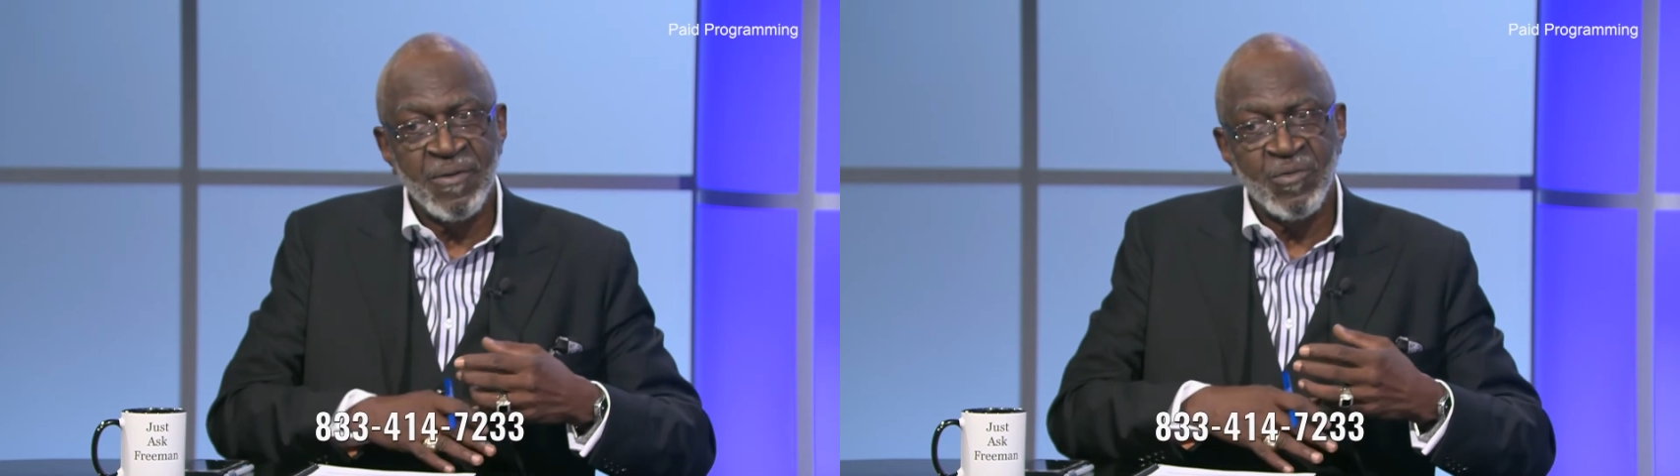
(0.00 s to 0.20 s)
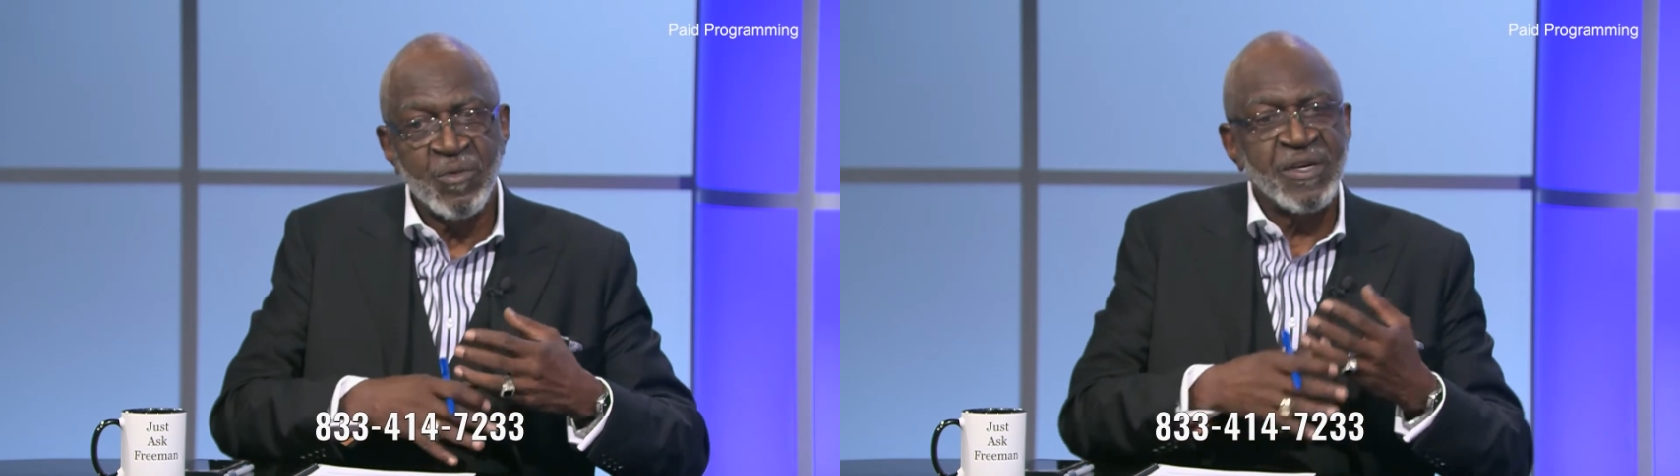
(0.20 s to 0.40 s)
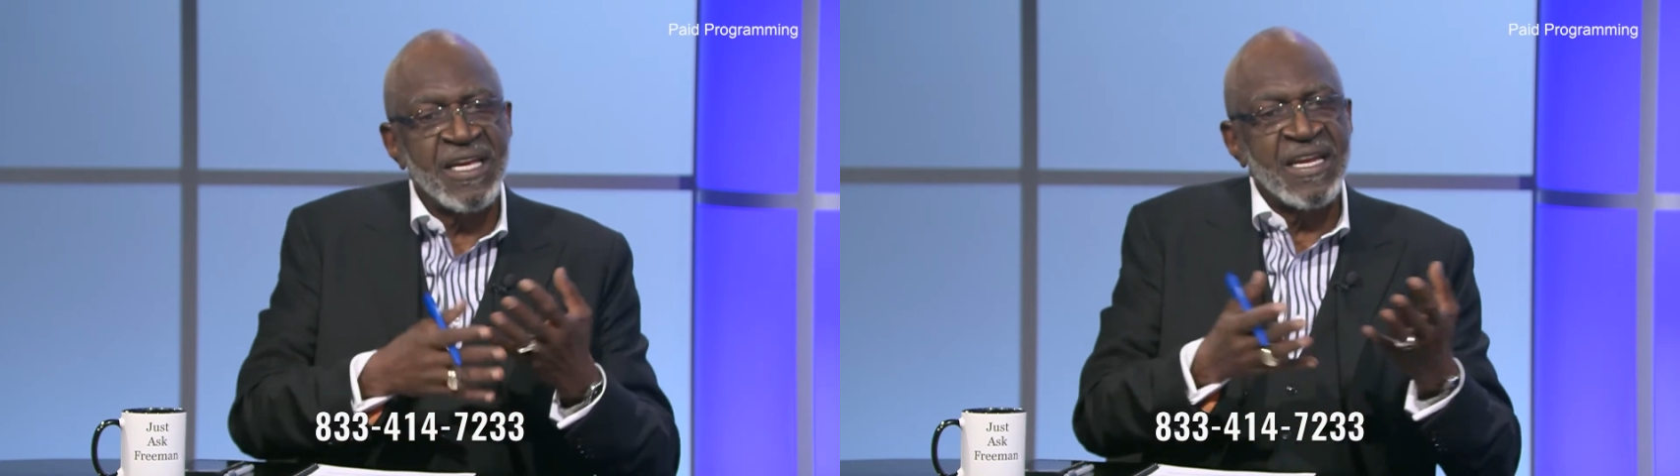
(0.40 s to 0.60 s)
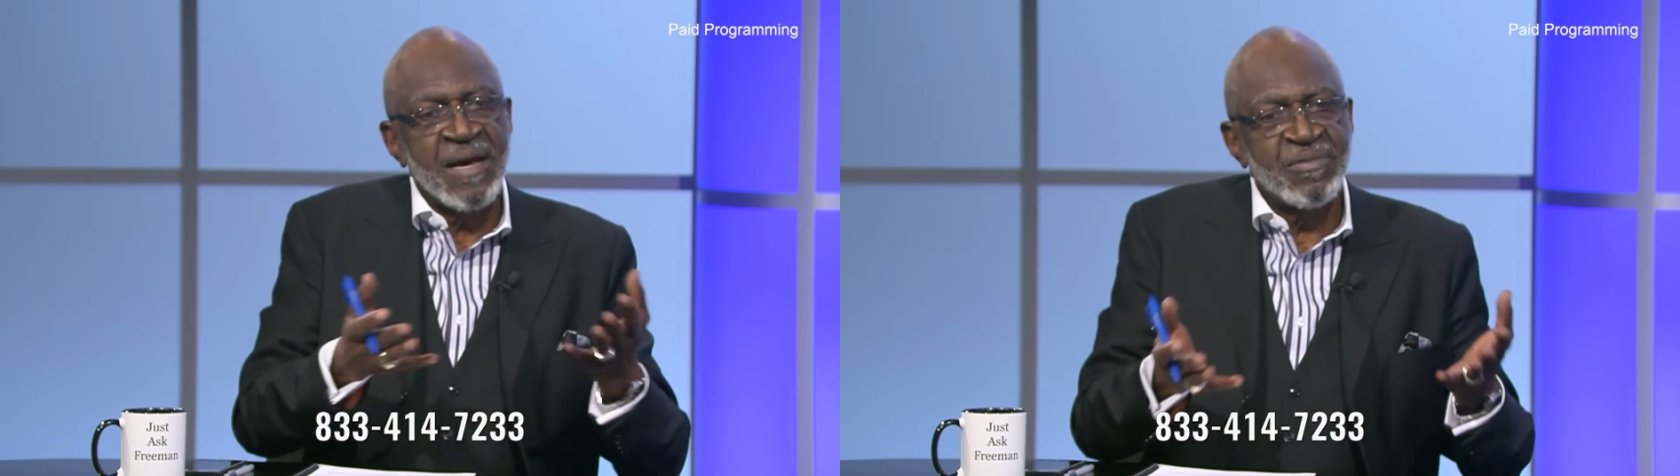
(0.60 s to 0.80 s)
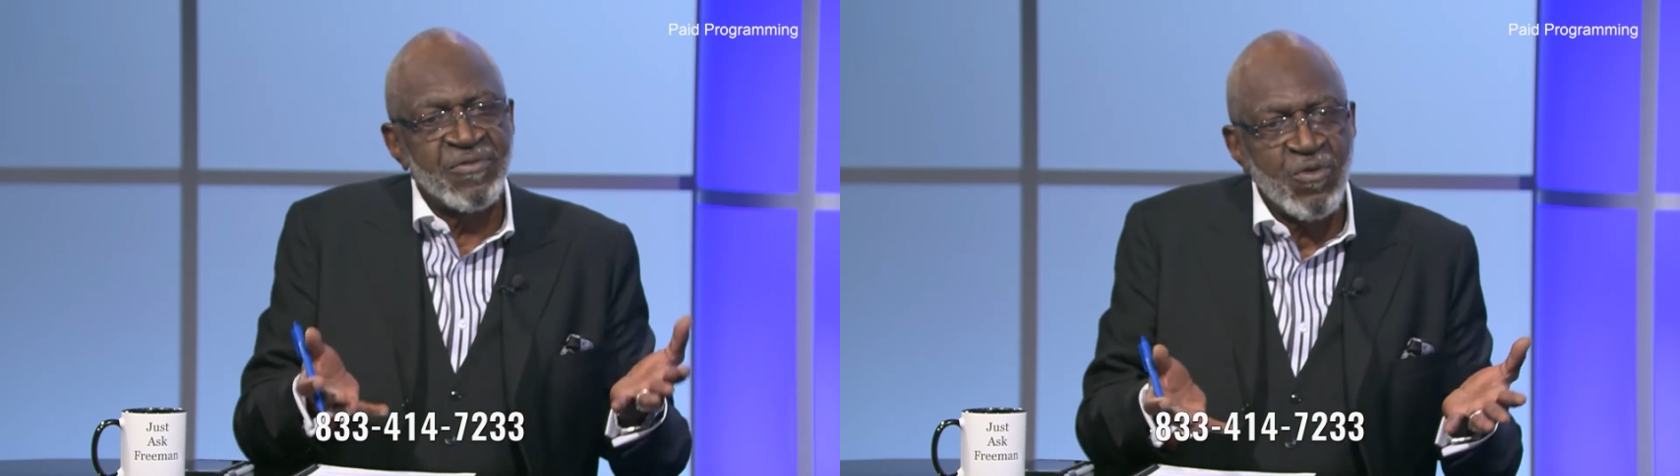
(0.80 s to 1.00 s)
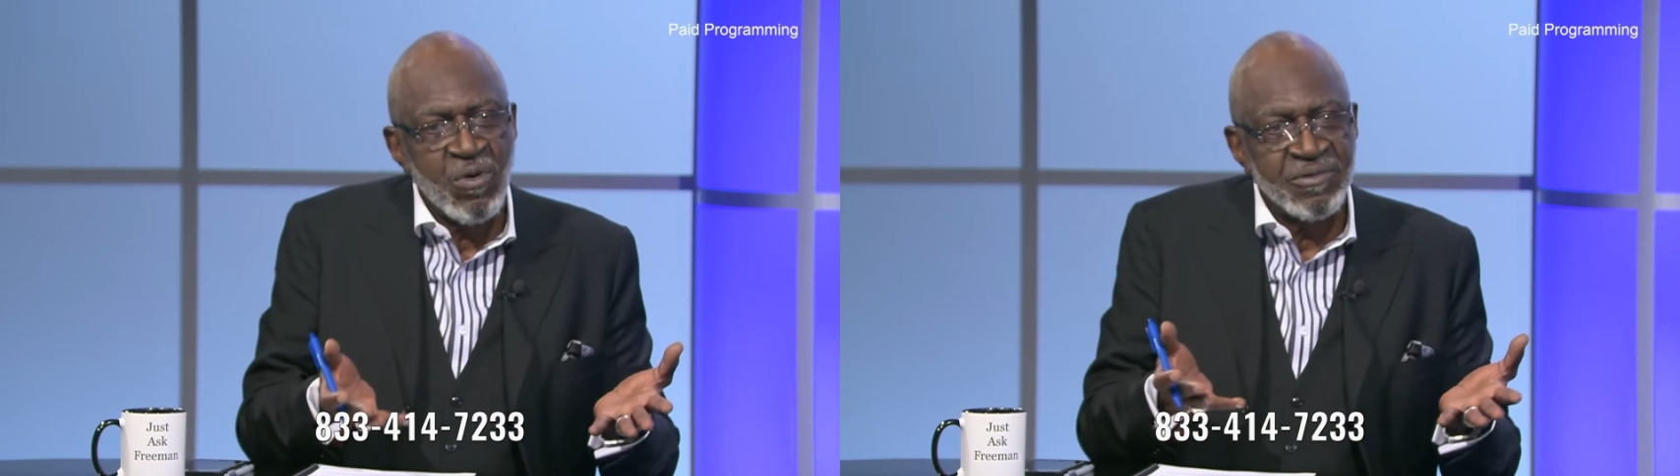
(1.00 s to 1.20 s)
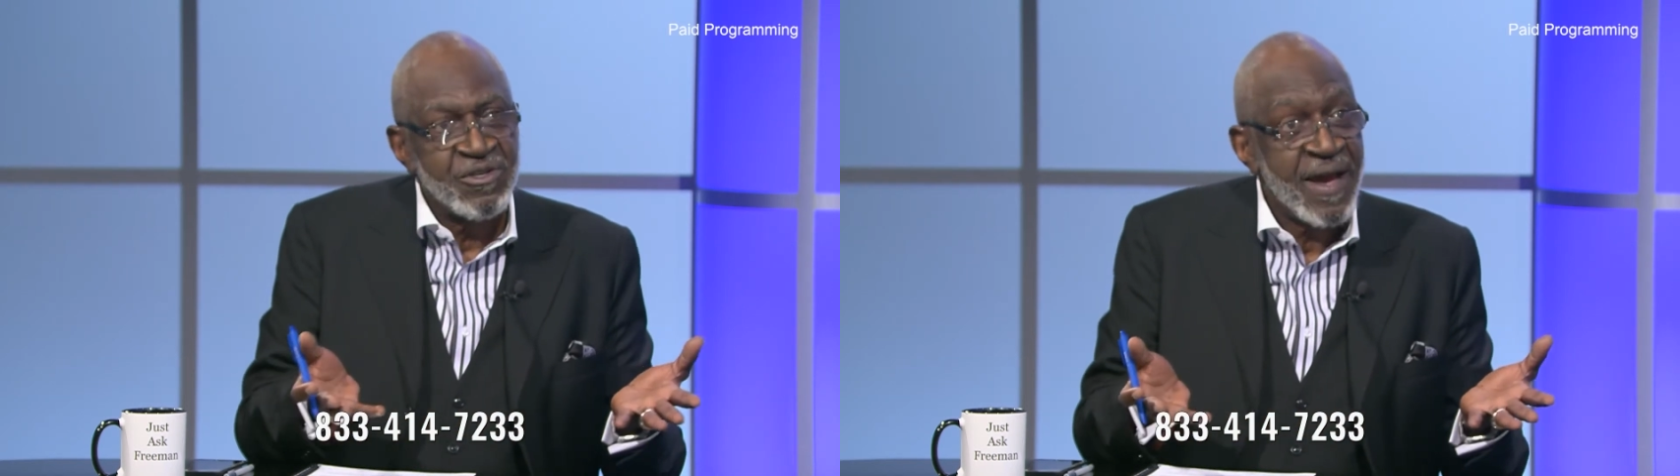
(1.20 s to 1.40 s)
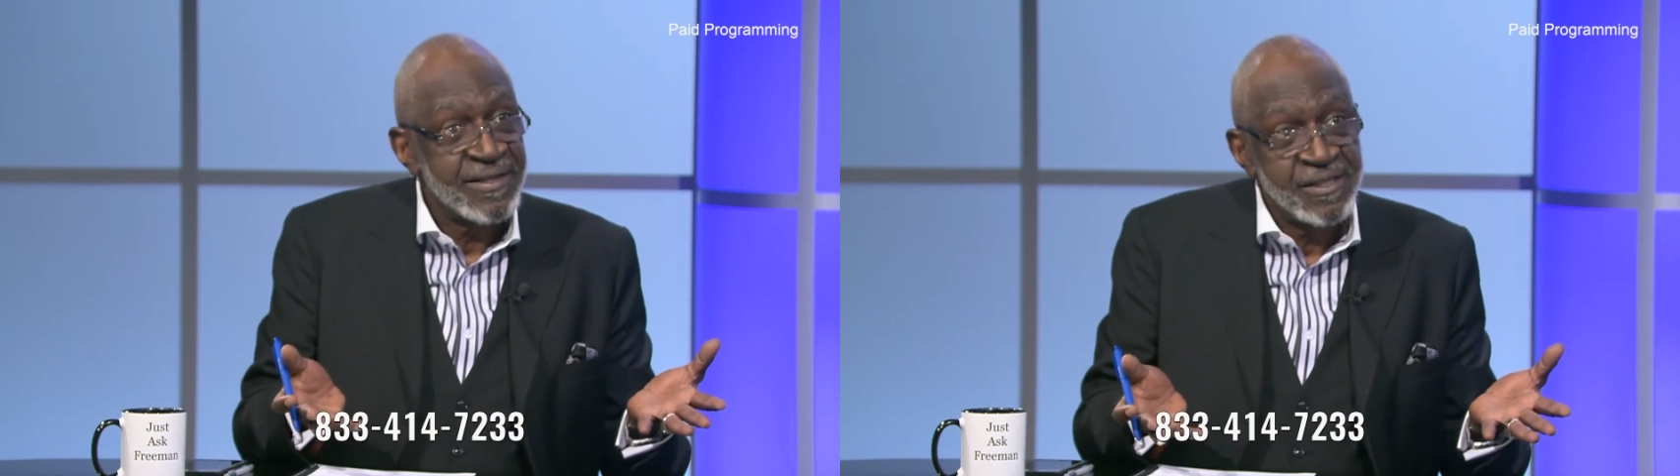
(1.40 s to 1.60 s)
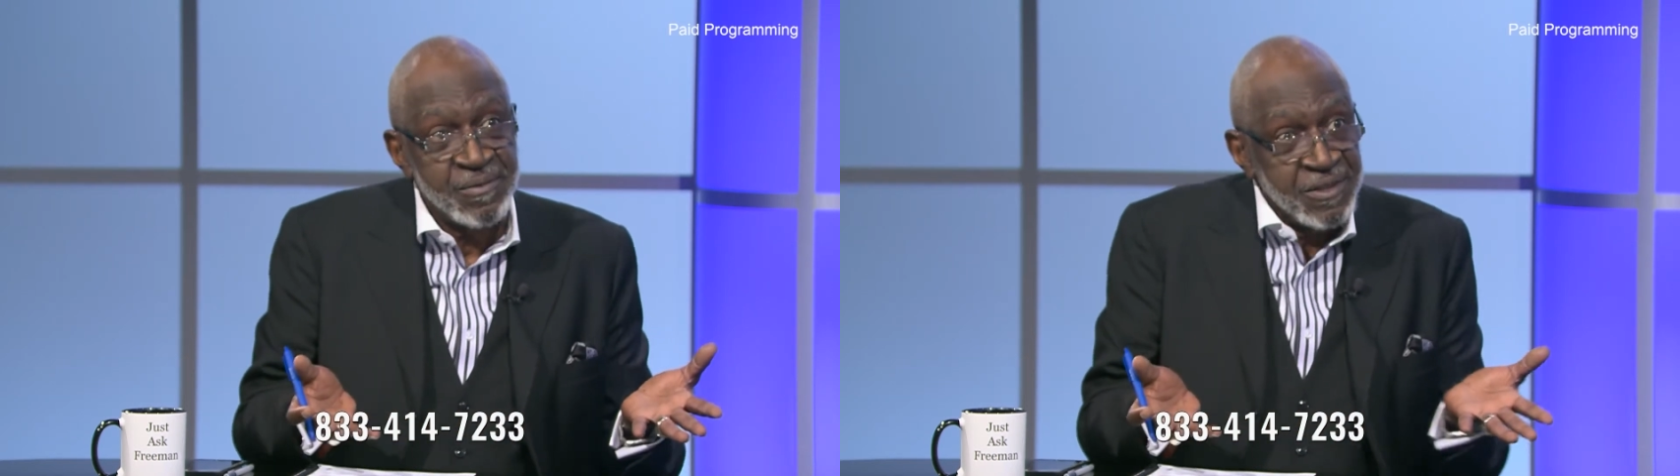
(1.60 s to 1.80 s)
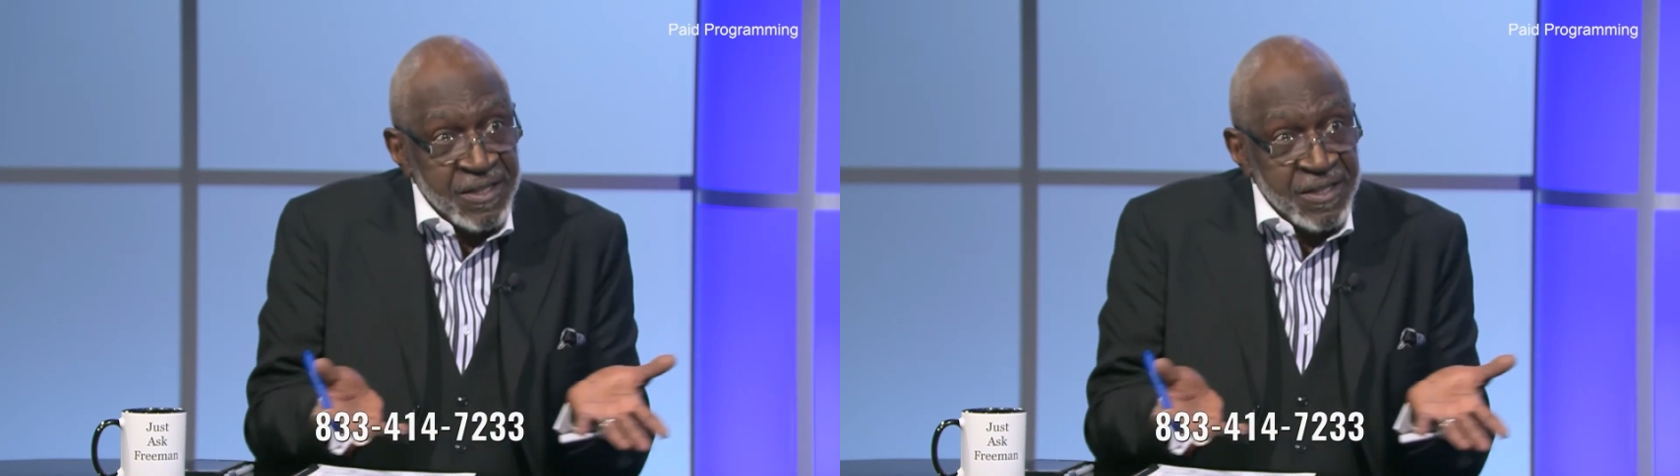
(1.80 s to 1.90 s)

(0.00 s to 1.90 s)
where we cannot perform 2 activities